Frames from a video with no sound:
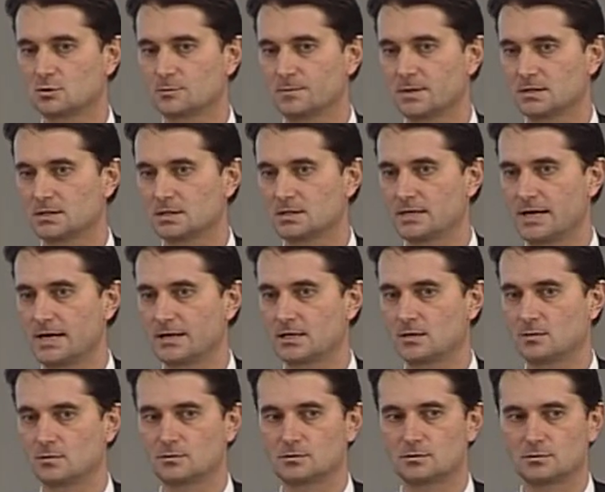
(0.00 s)
I'm
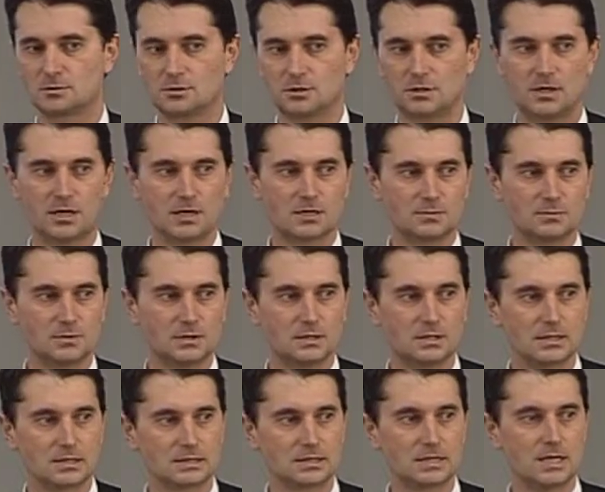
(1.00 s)
thankful to the
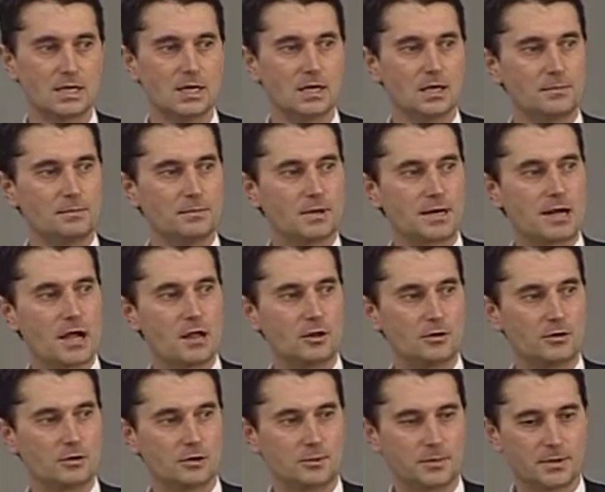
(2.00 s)
participants of the forum
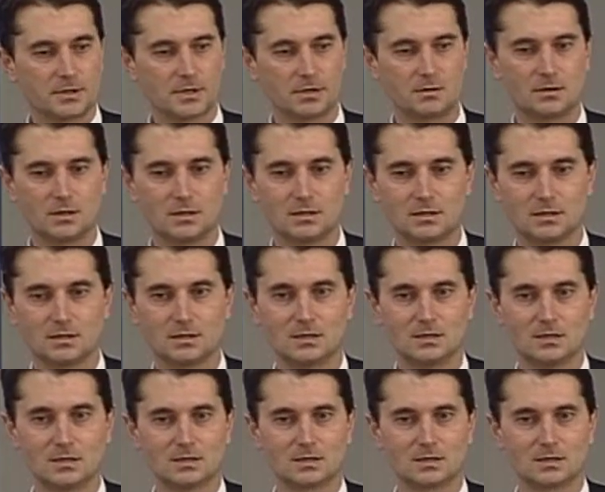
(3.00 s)
for their ideas.